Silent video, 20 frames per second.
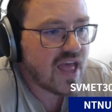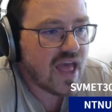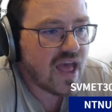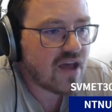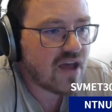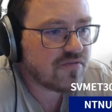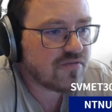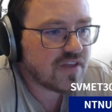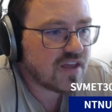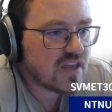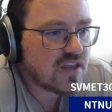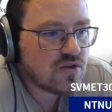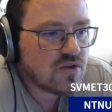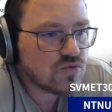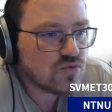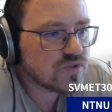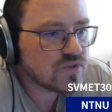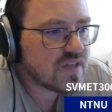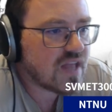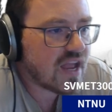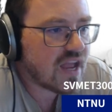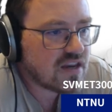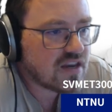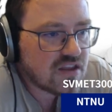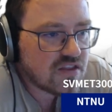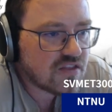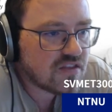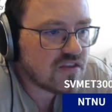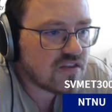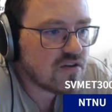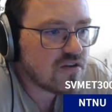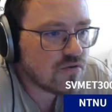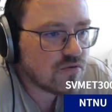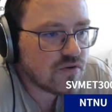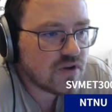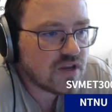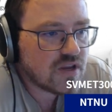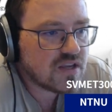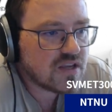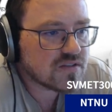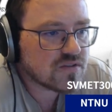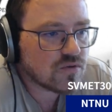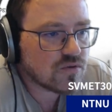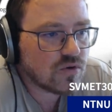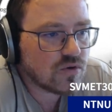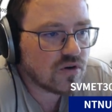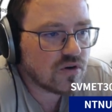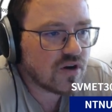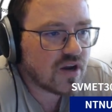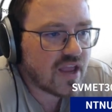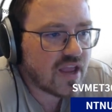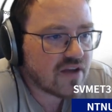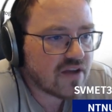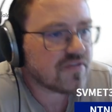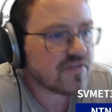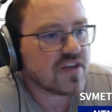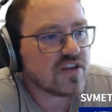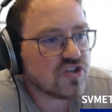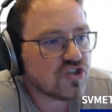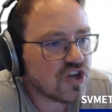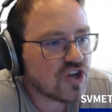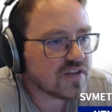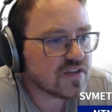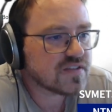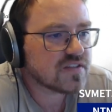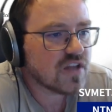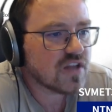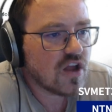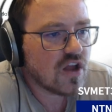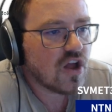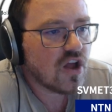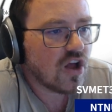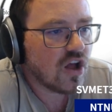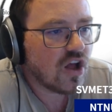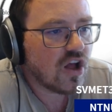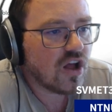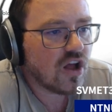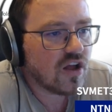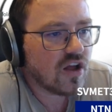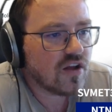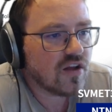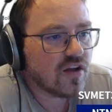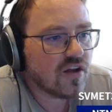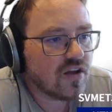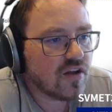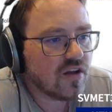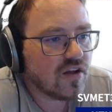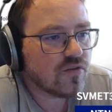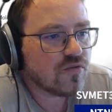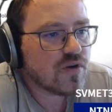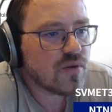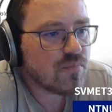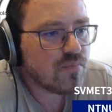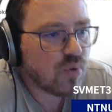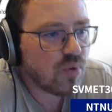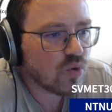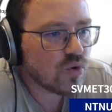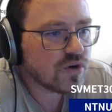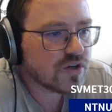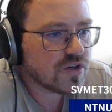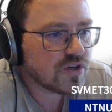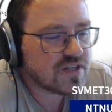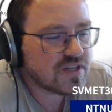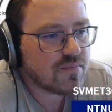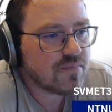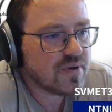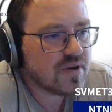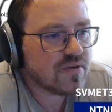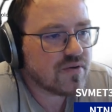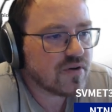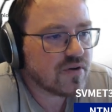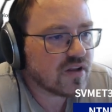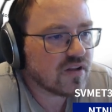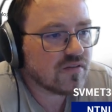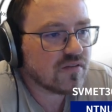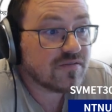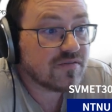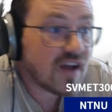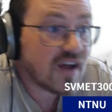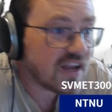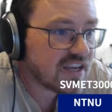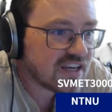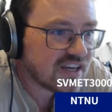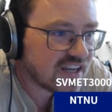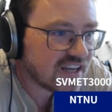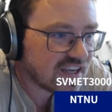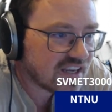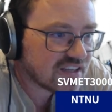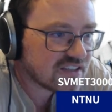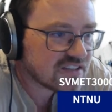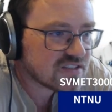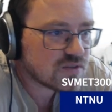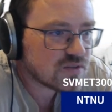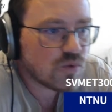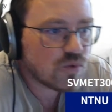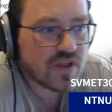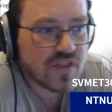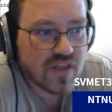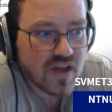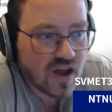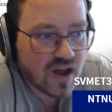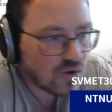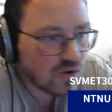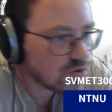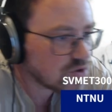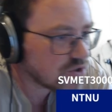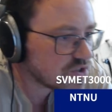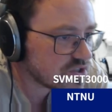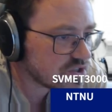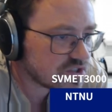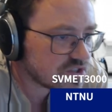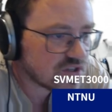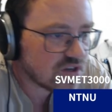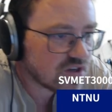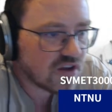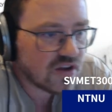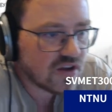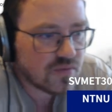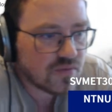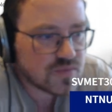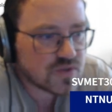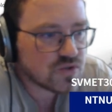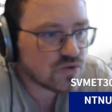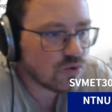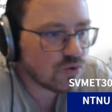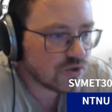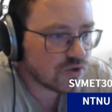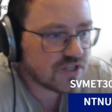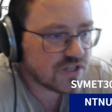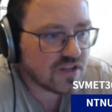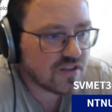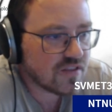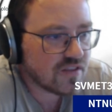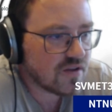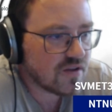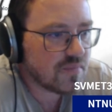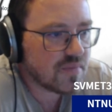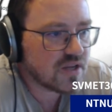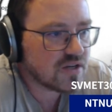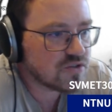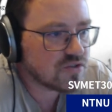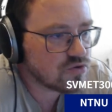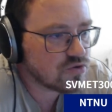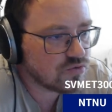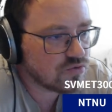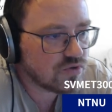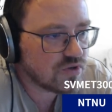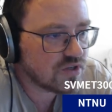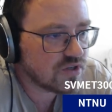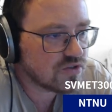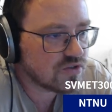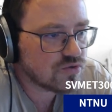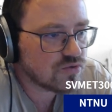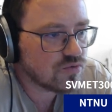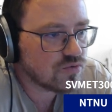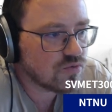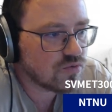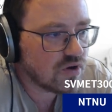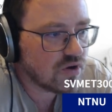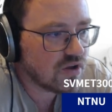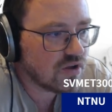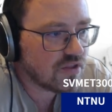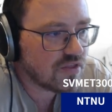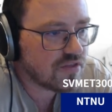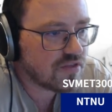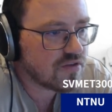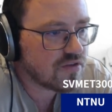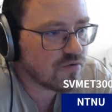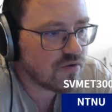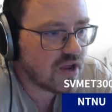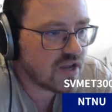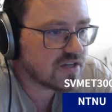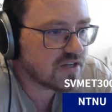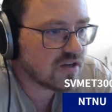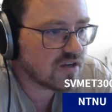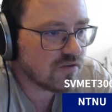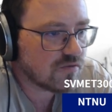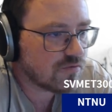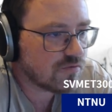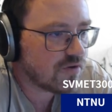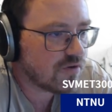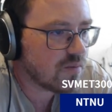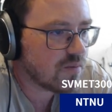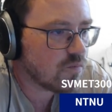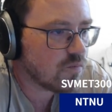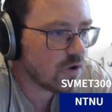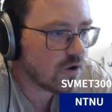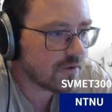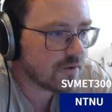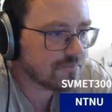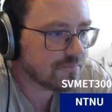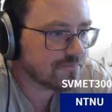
Have they used any theories, or have they just reported empirical findings without sorting them into a theoretical framework?